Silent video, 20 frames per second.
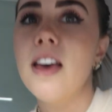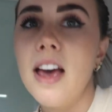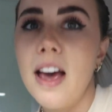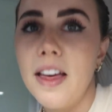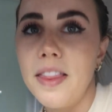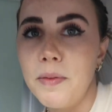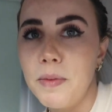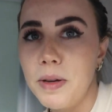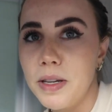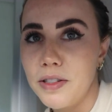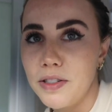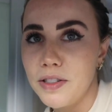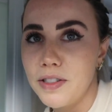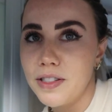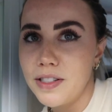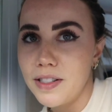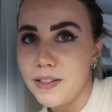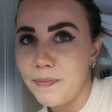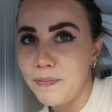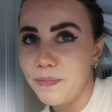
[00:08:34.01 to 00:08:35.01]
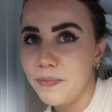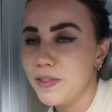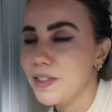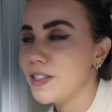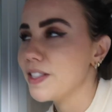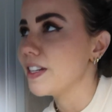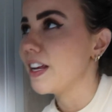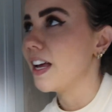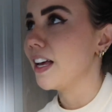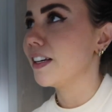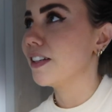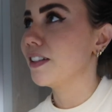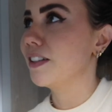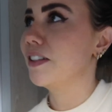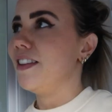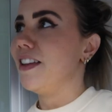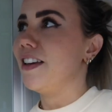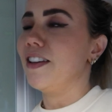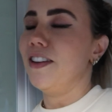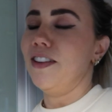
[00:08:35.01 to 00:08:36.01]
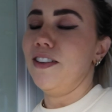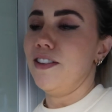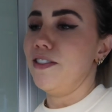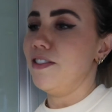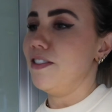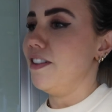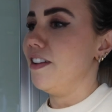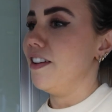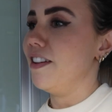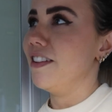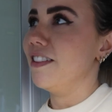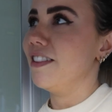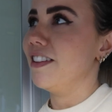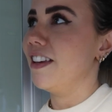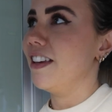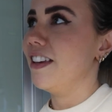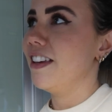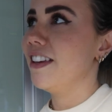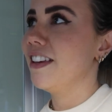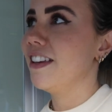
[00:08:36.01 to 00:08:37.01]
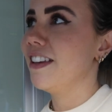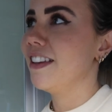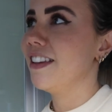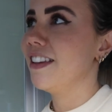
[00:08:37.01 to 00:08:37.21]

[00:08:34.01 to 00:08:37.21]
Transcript: and then we can just snack. They're gonna go tonight, aren't they?